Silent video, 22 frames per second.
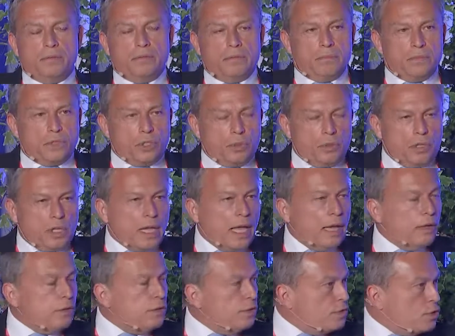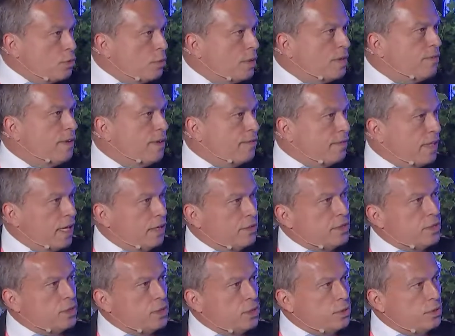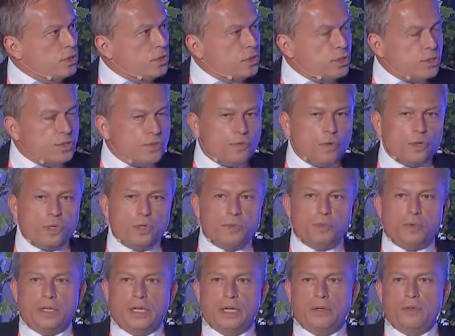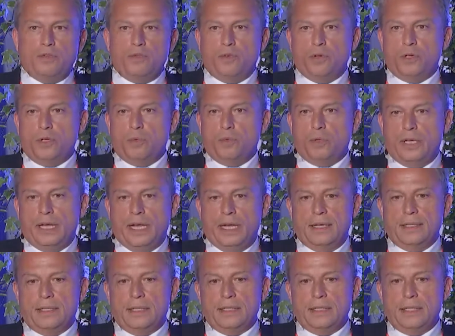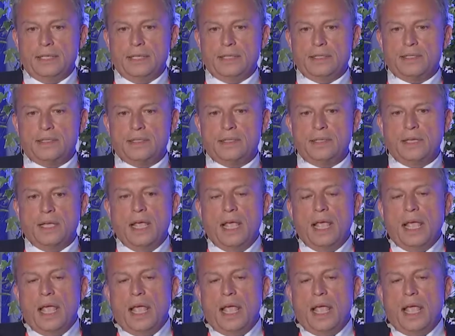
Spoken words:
total count of 25,000 users, 41 entities.